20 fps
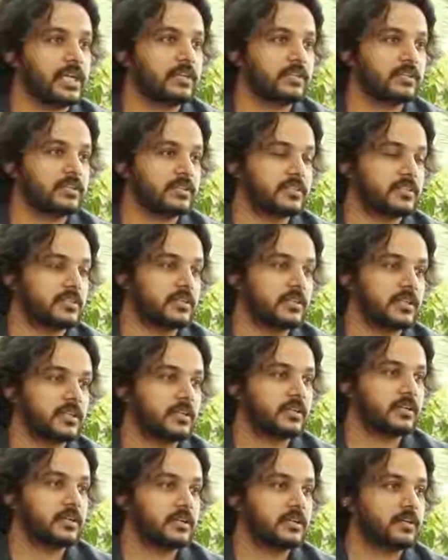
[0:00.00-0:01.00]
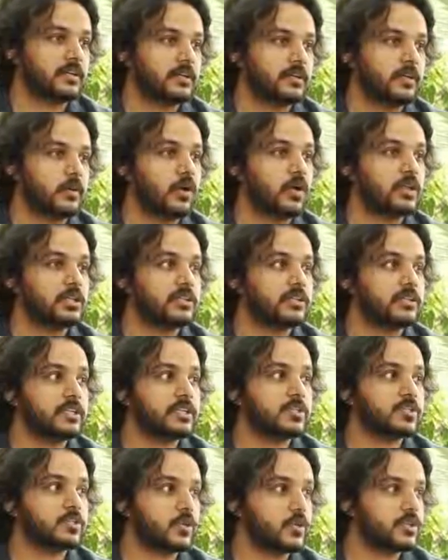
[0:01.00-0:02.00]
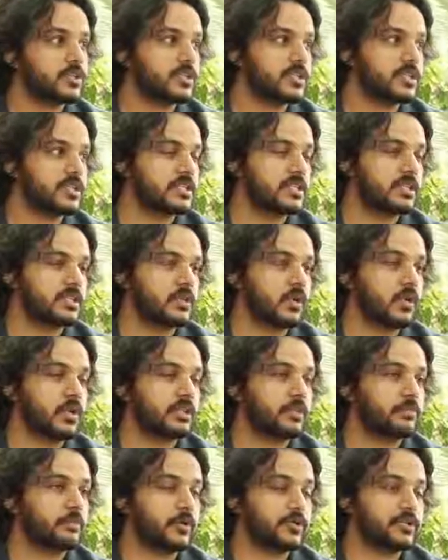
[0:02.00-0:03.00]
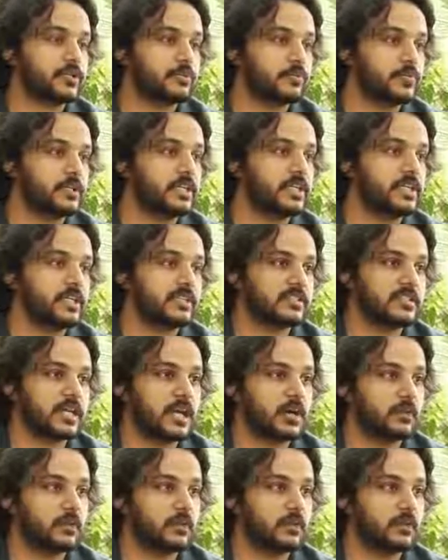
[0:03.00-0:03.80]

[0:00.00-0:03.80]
take this, all the resources and all the possibilities,